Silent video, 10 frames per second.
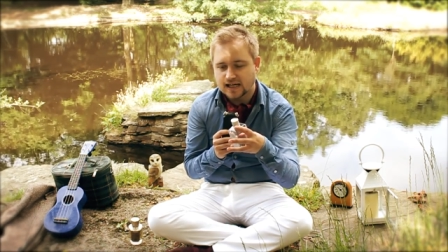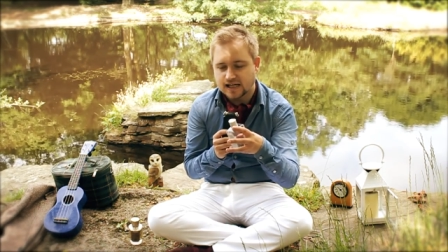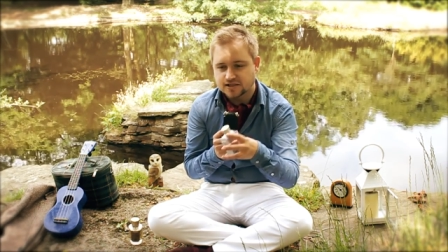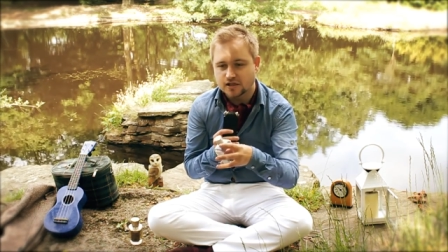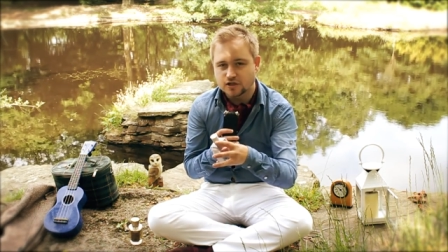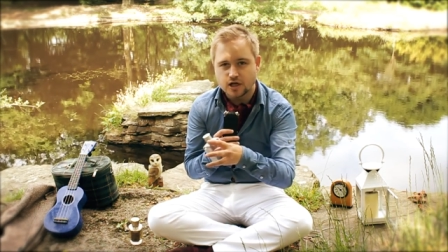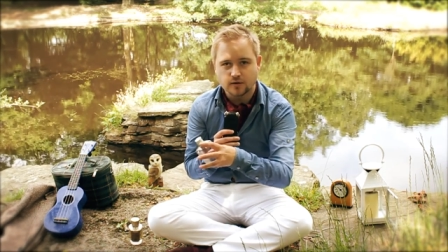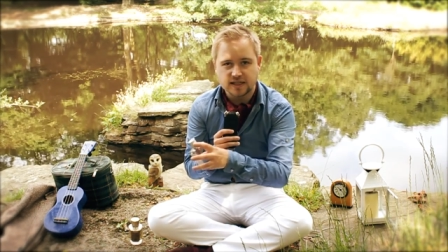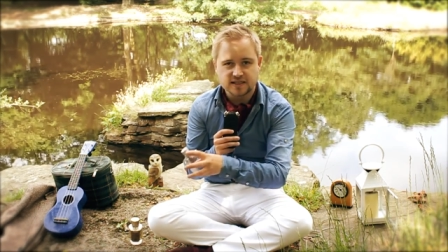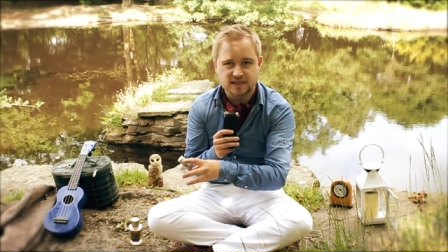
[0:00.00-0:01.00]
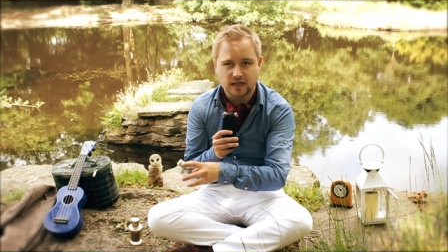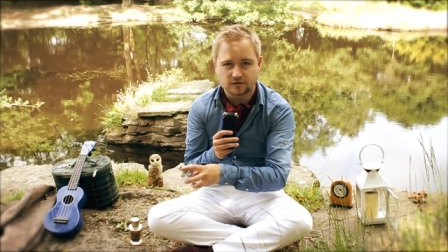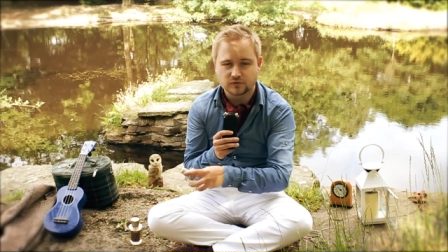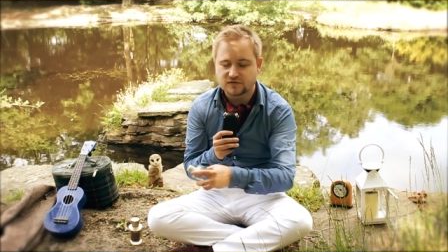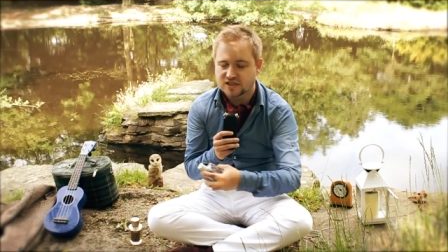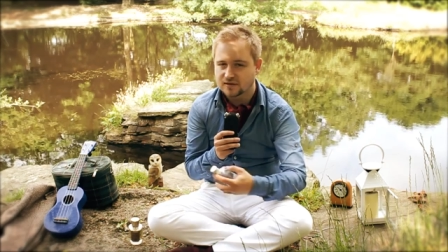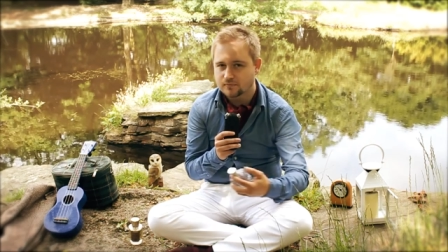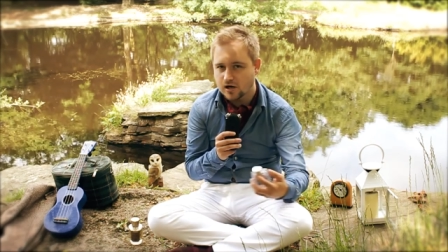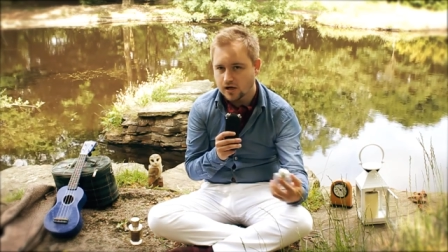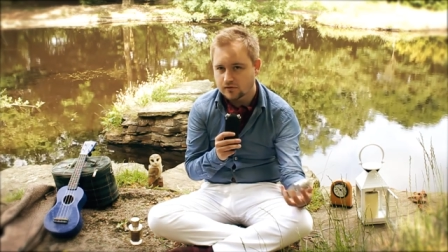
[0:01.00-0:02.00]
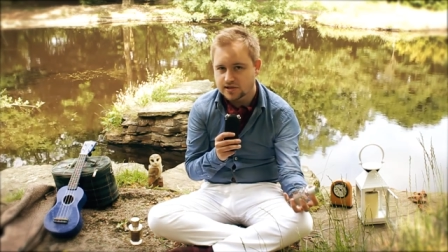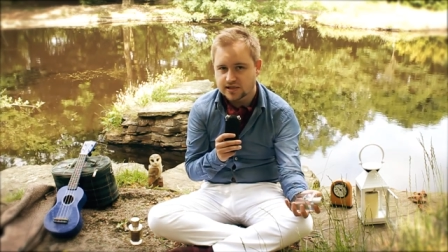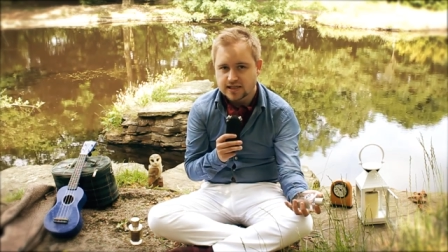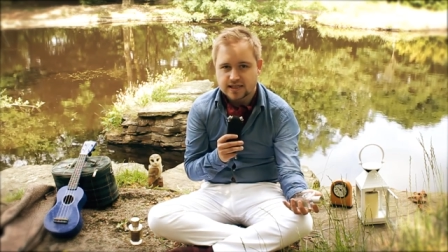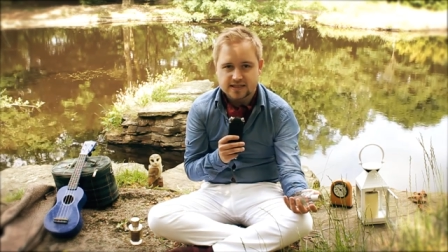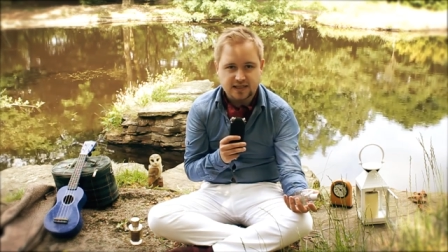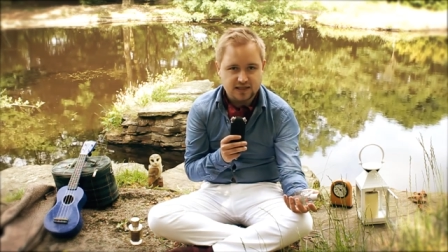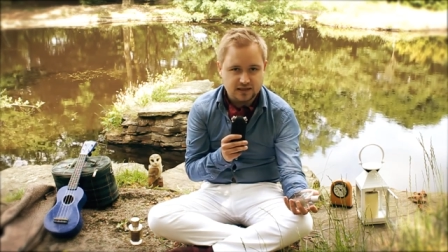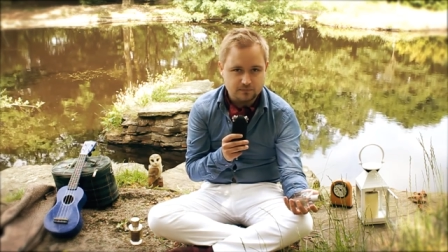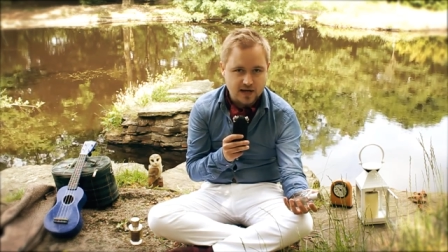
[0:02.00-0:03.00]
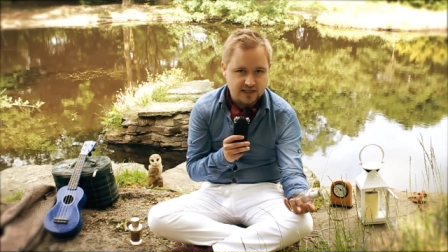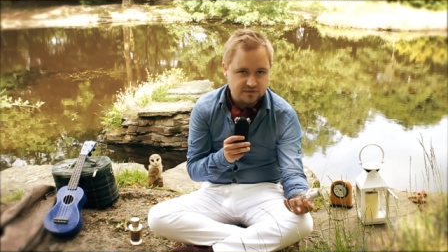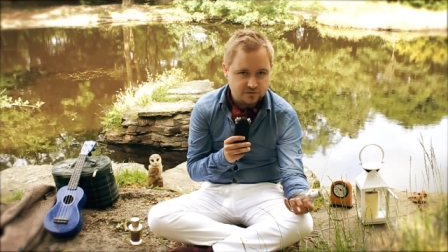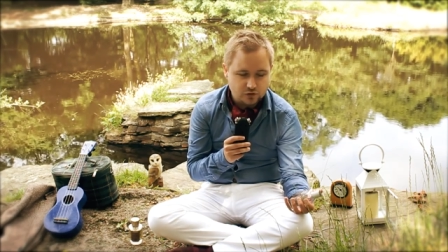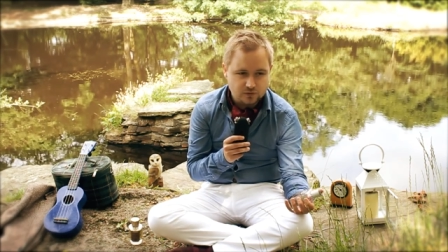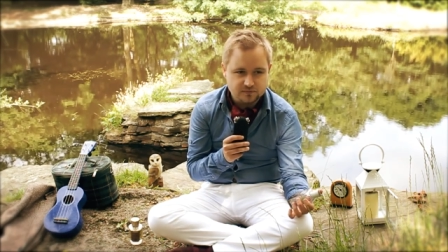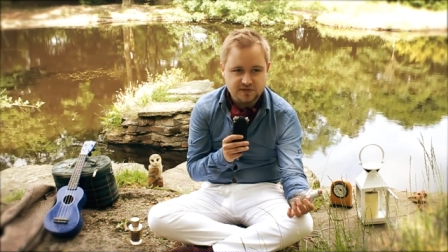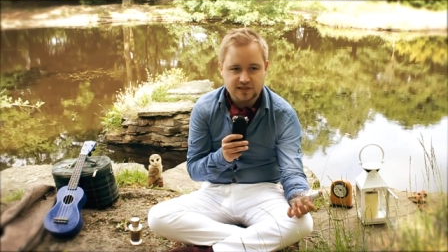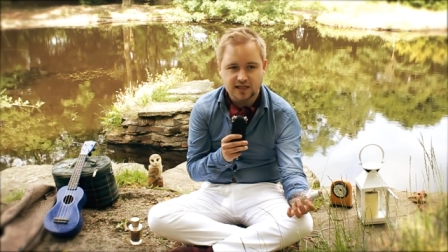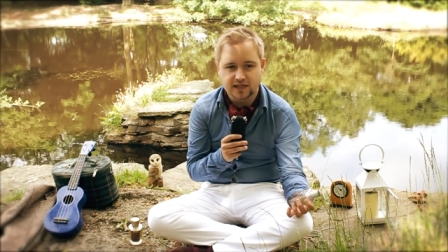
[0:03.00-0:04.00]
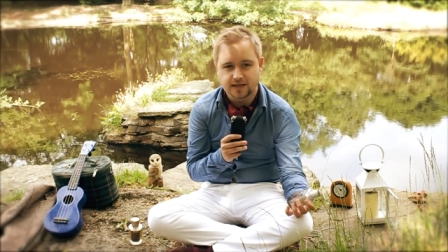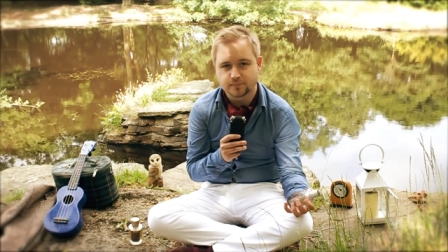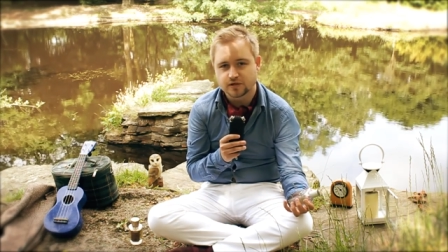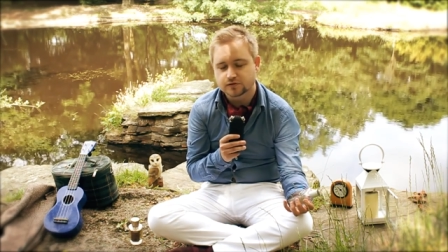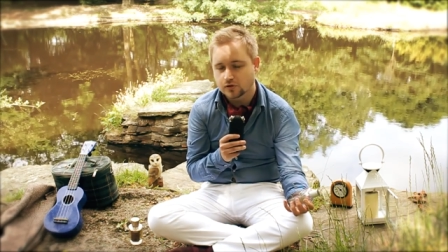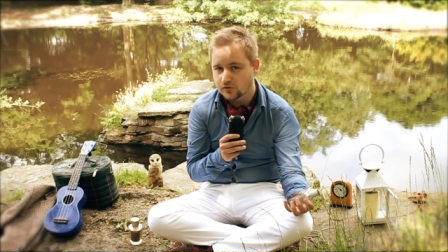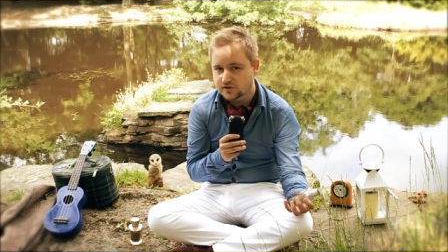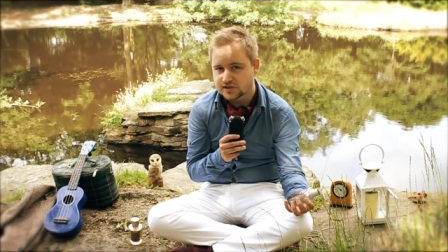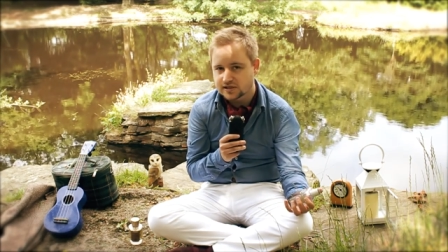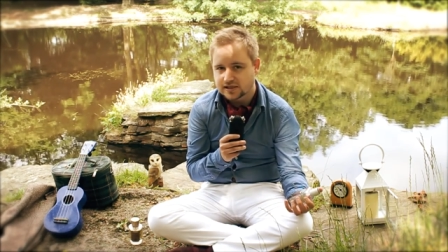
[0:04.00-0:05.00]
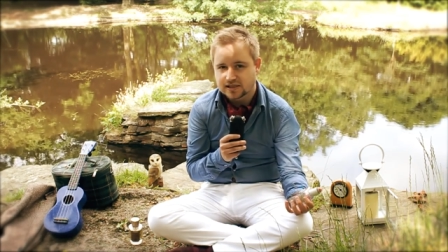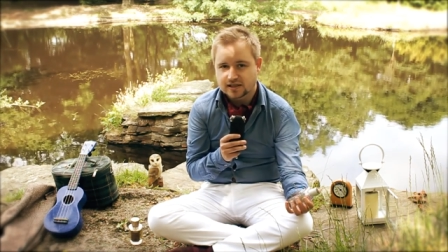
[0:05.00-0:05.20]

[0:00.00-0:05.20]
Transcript: as a note itself. We've seen Iris taken in many forms, um, of course,